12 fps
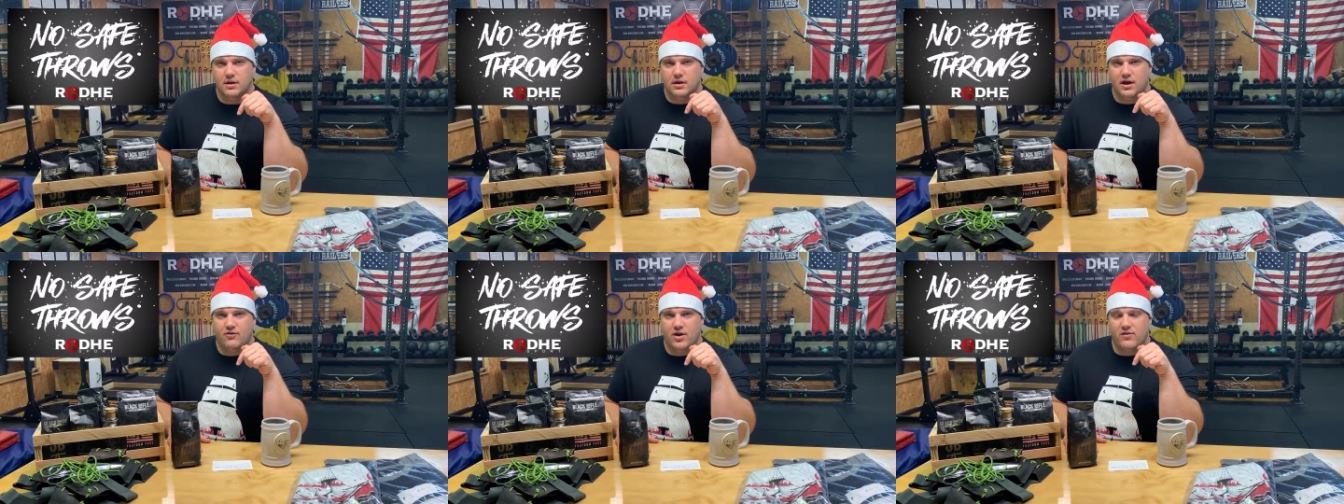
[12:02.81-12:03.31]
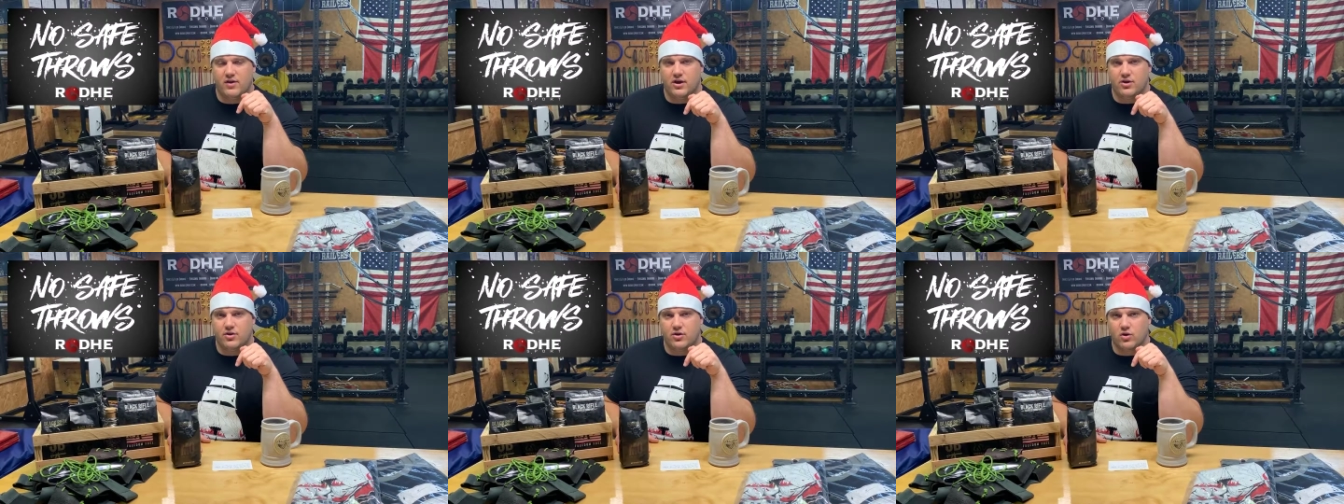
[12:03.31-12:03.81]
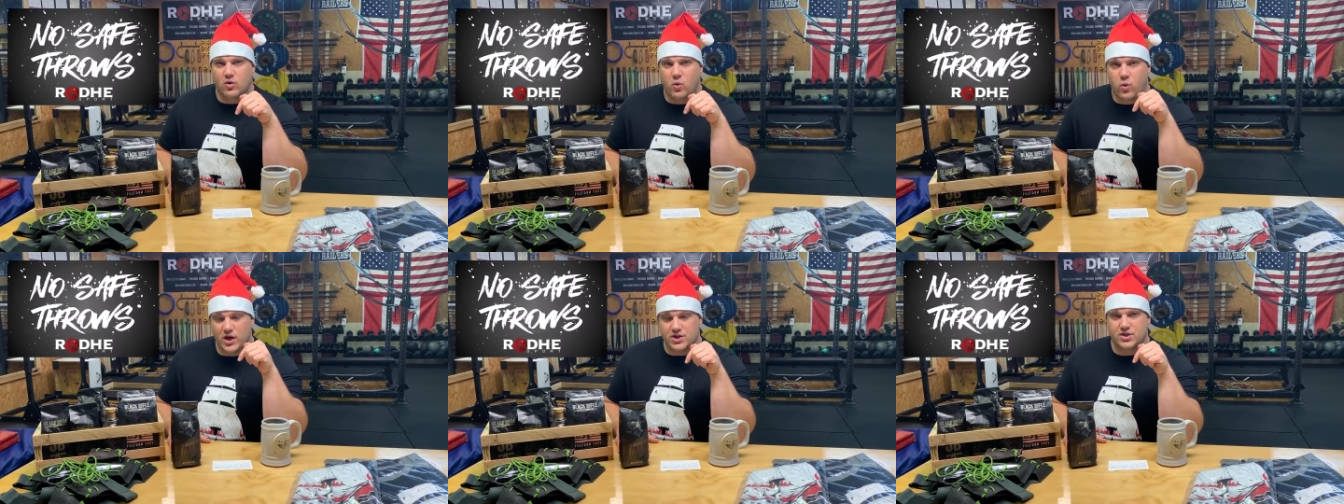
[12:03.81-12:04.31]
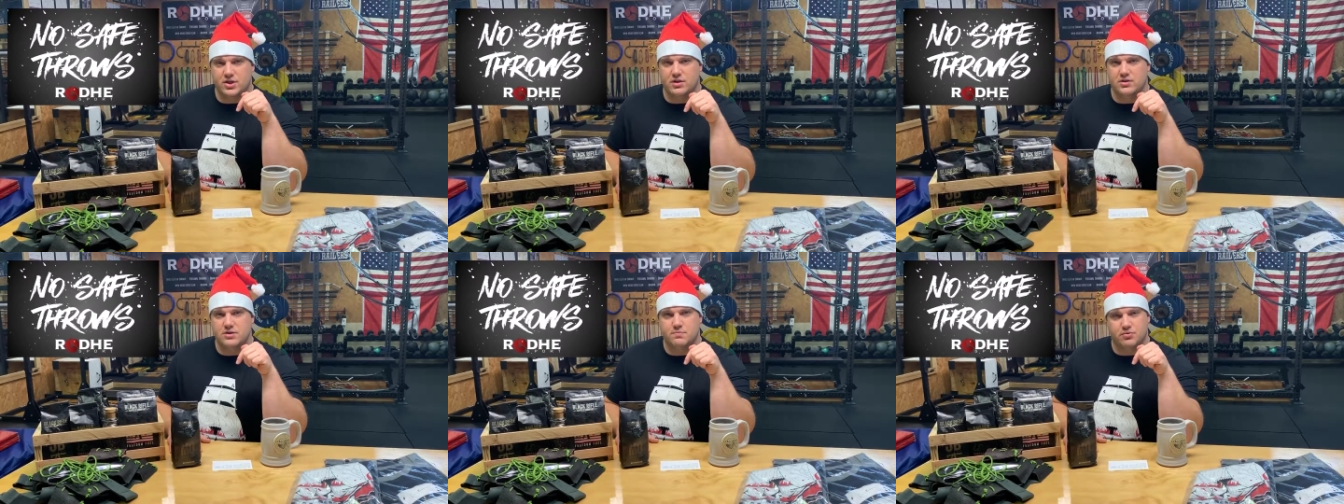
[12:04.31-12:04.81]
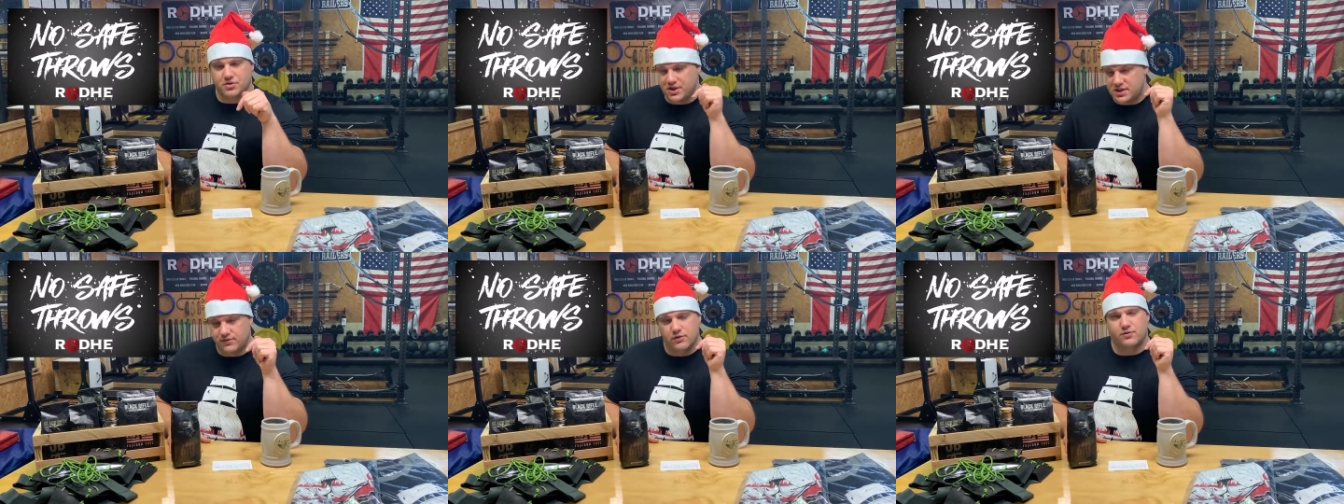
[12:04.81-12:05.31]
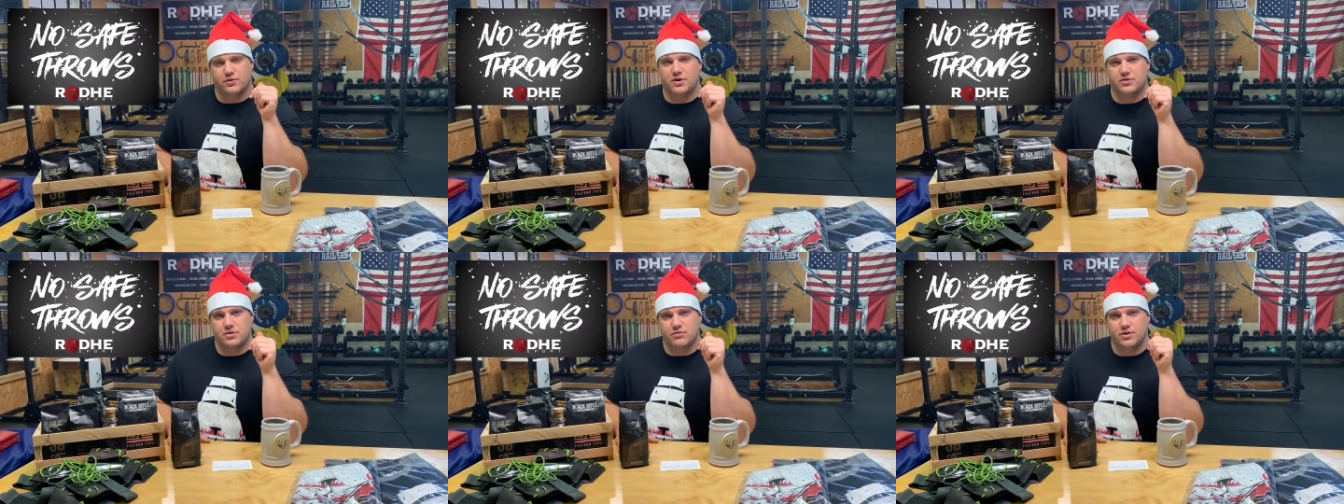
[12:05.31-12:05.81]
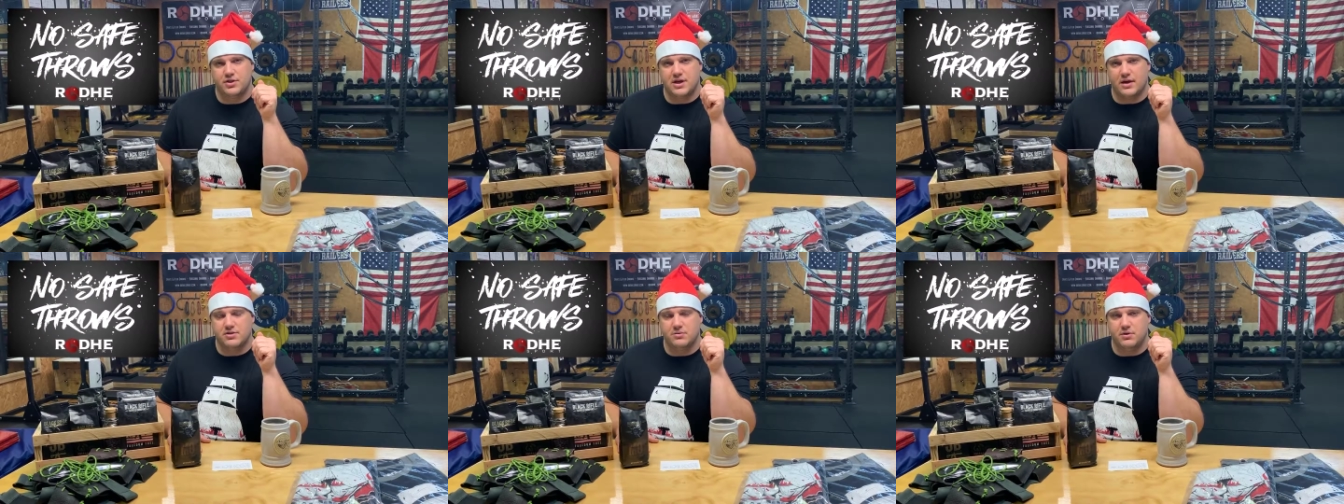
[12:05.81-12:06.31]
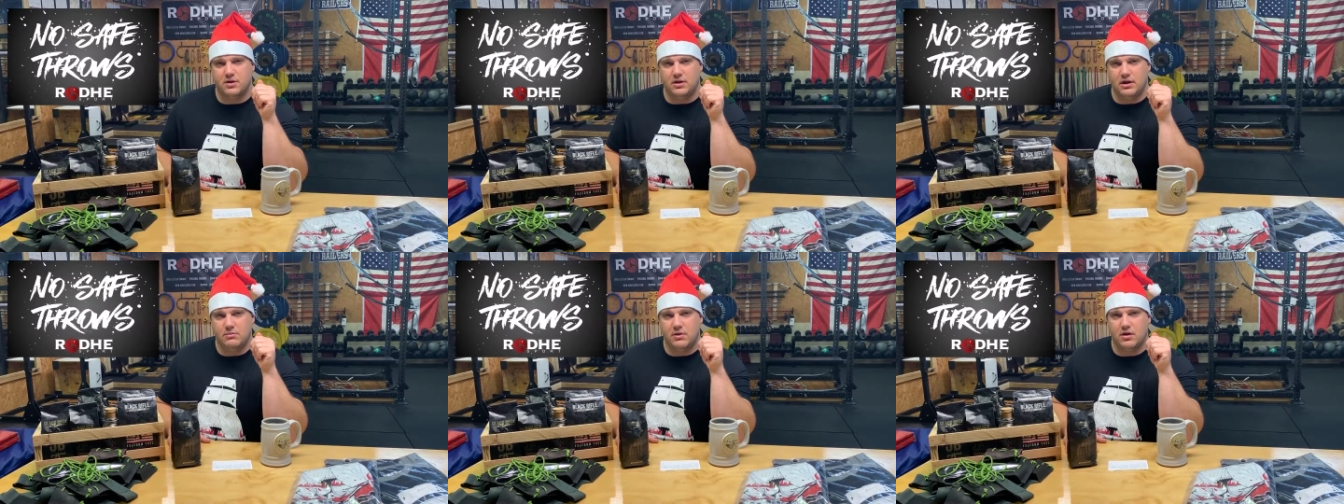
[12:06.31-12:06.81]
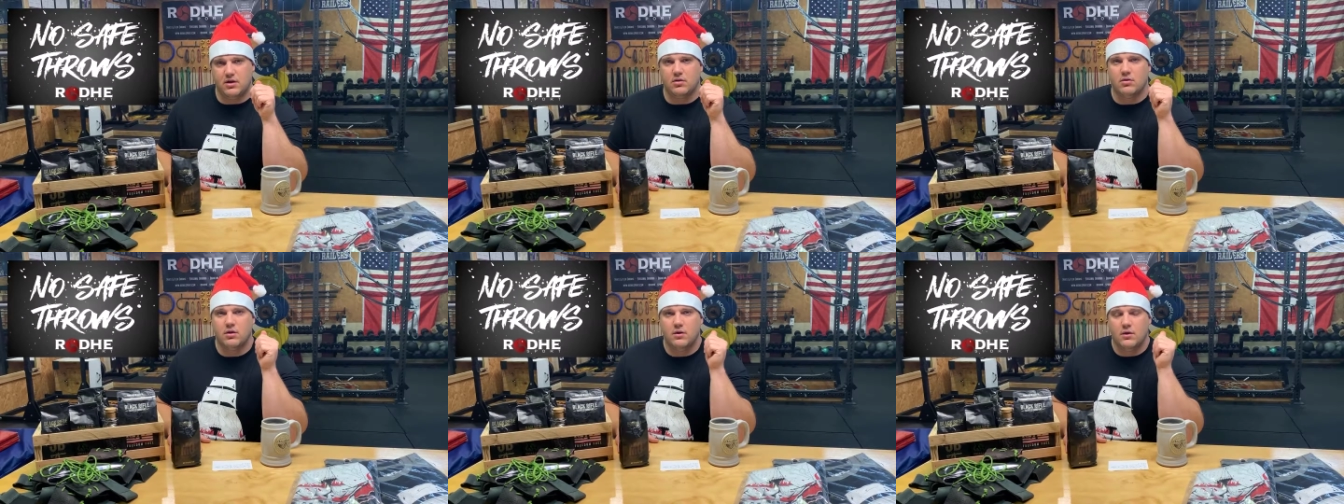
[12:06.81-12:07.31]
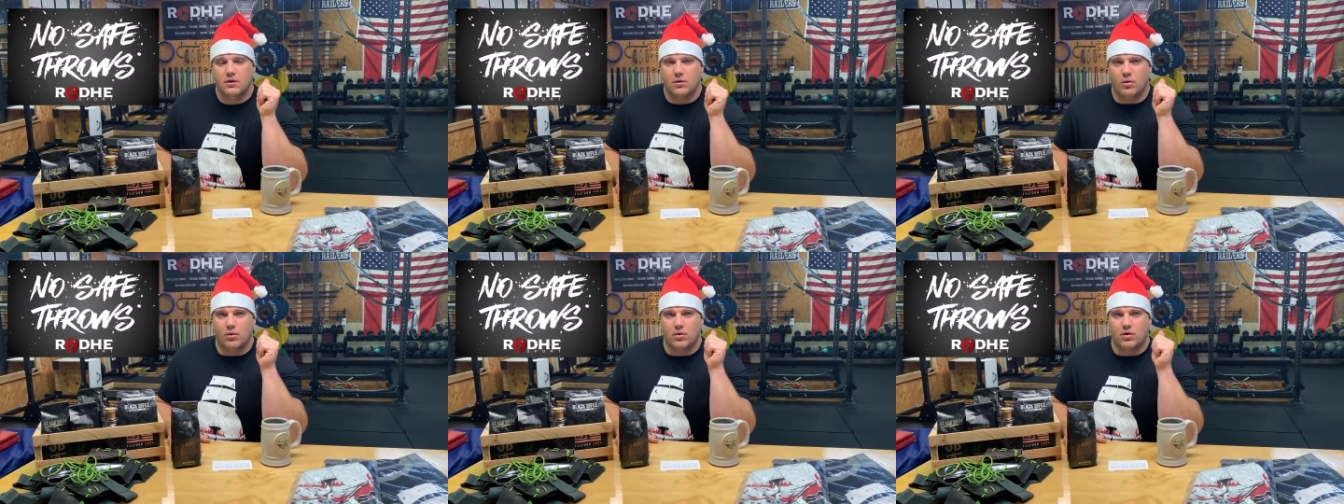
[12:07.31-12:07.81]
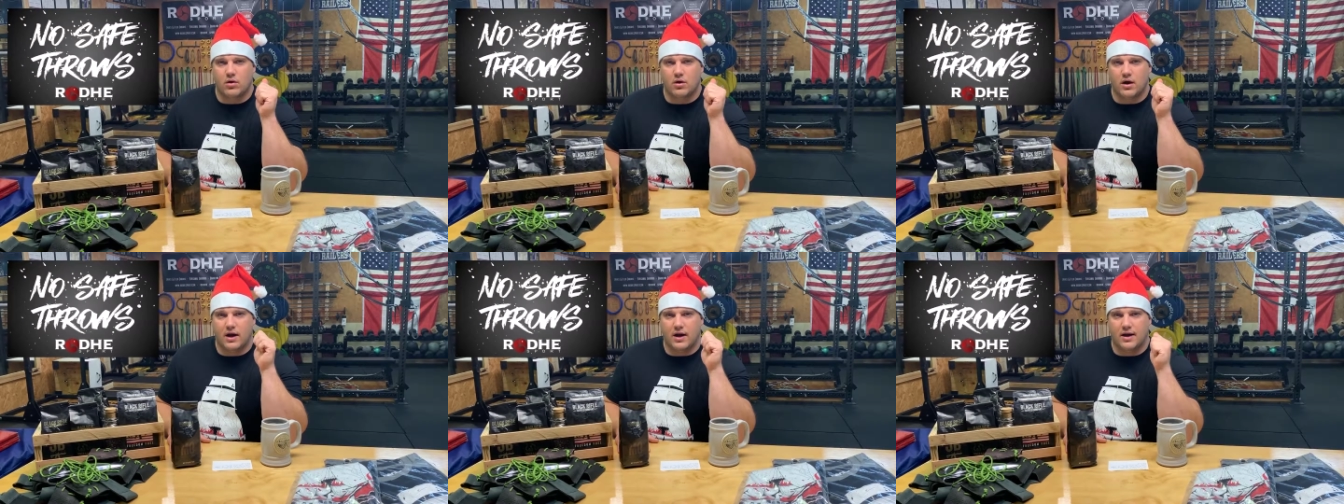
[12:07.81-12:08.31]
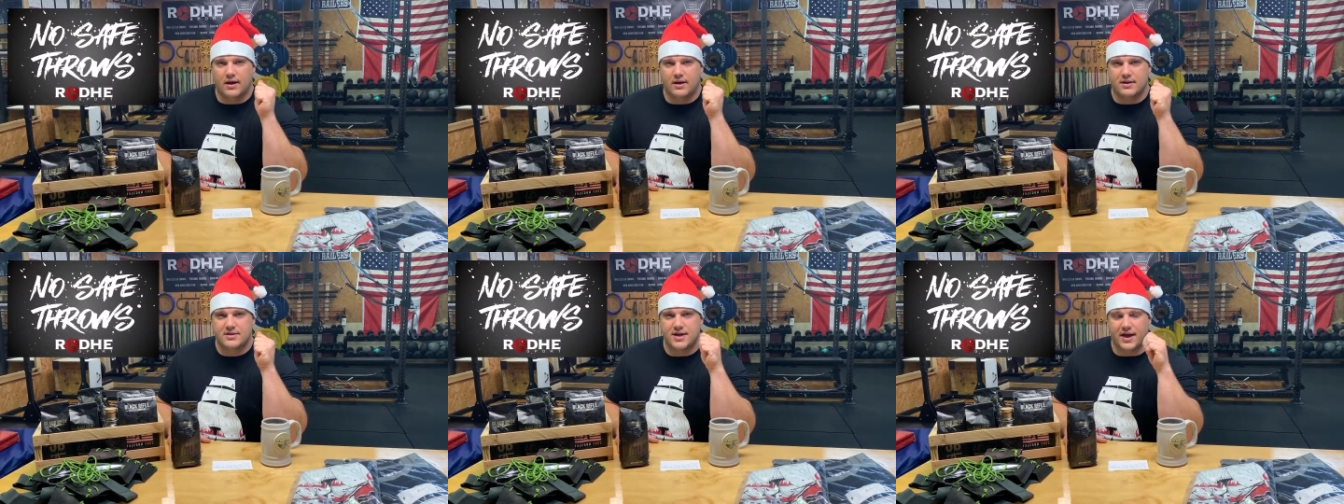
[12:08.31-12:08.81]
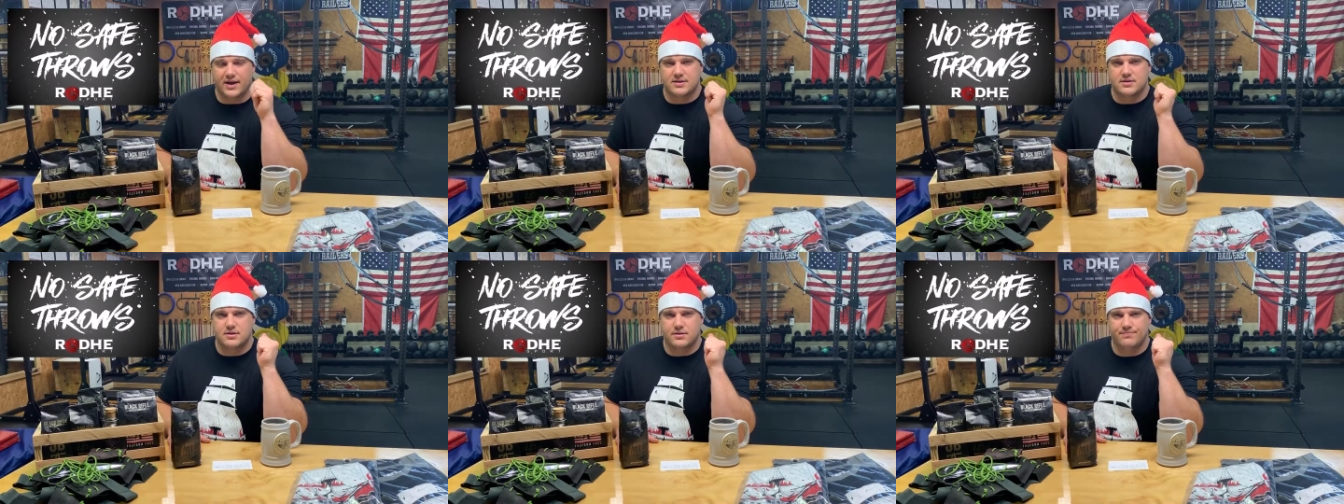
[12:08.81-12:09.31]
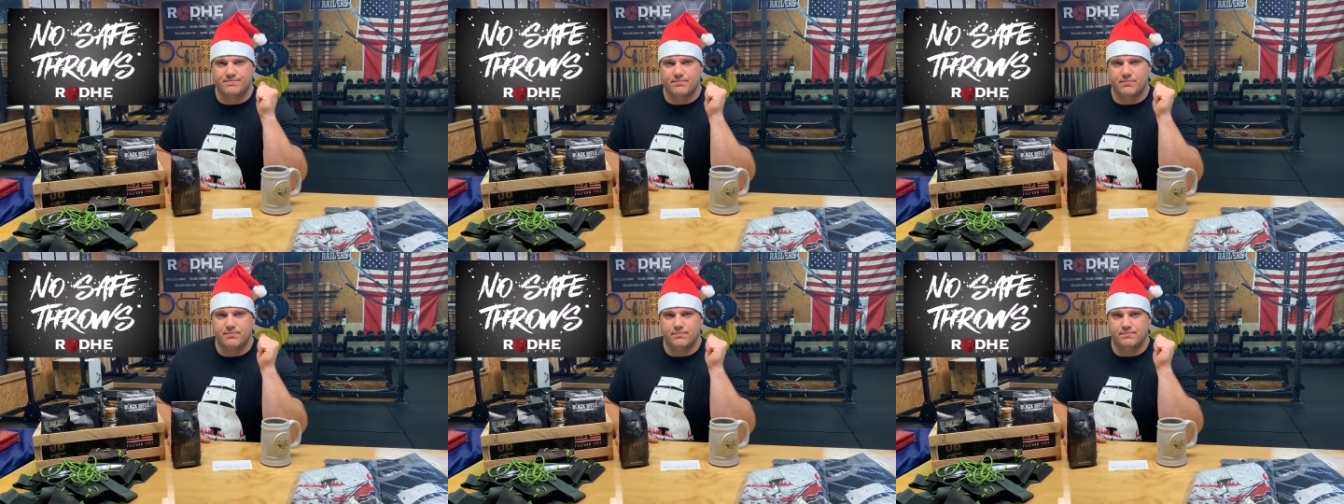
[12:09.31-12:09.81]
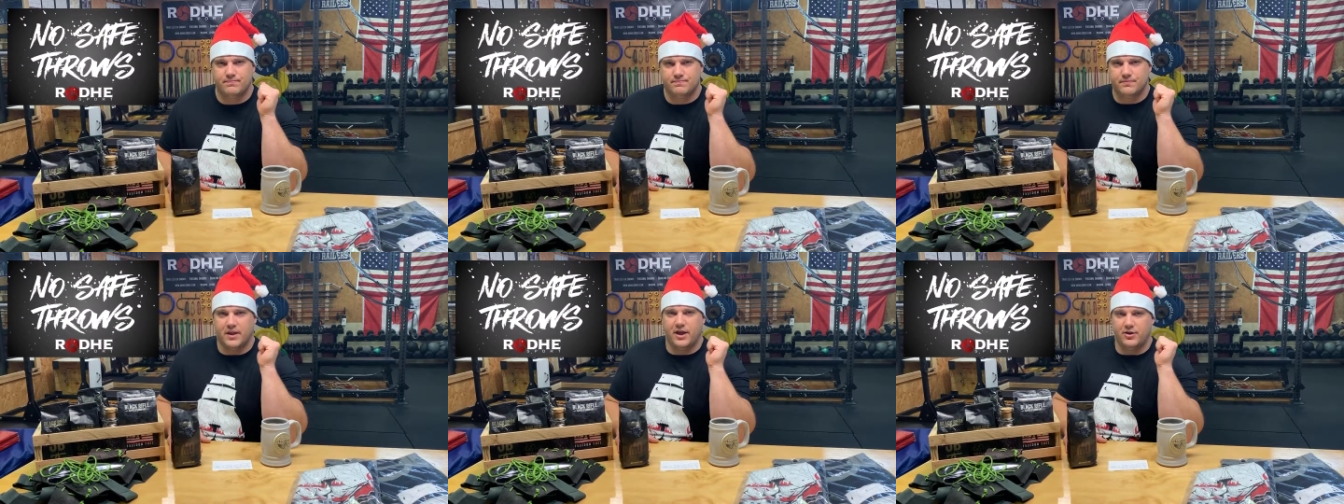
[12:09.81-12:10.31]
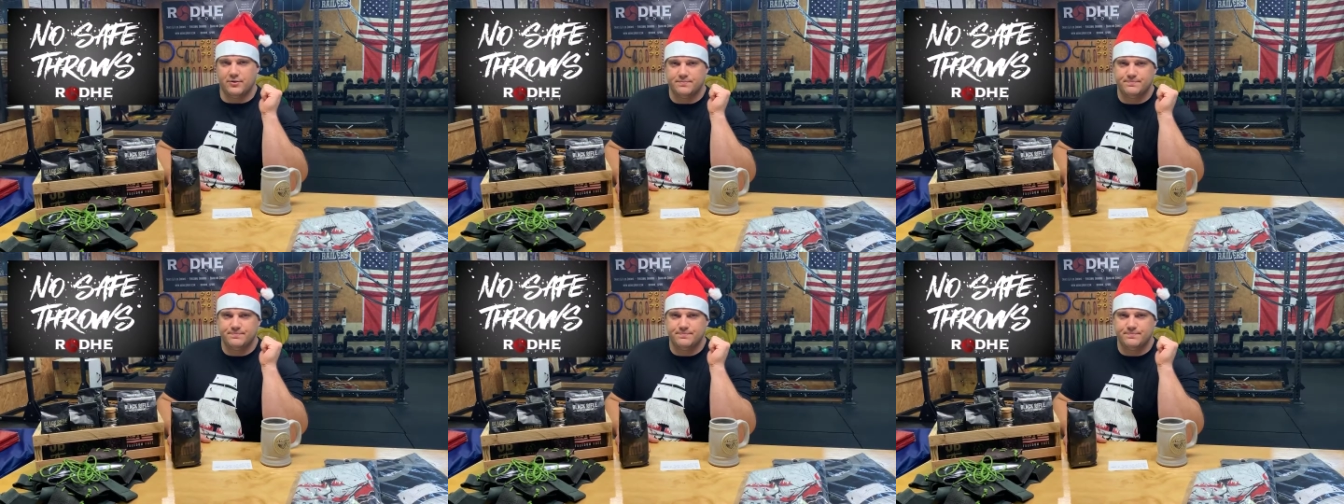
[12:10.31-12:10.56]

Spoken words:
If you have any other questions, please feel free to reach out to me, email or text. Later.